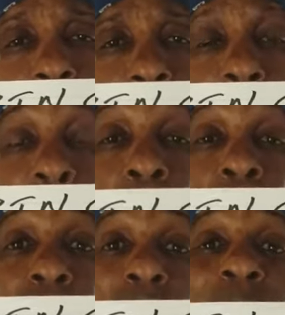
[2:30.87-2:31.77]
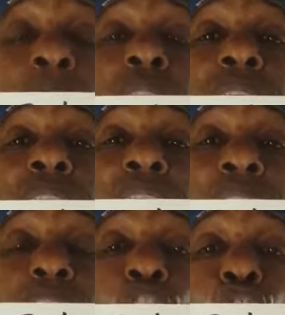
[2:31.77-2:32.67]
and it helps the thymus
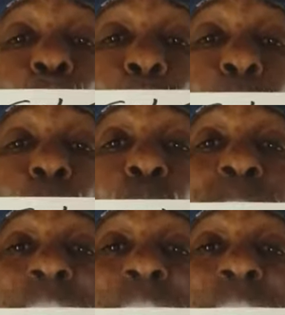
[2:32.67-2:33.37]
gland to produce